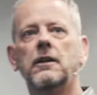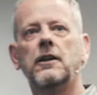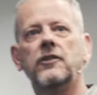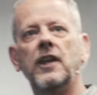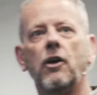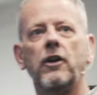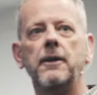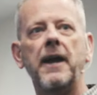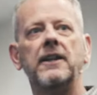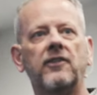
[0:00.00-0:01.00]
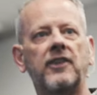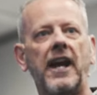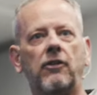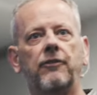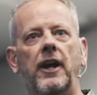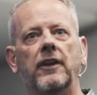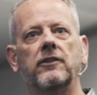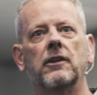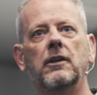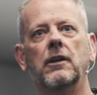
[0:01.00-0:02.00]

Because He already made the sacrifice.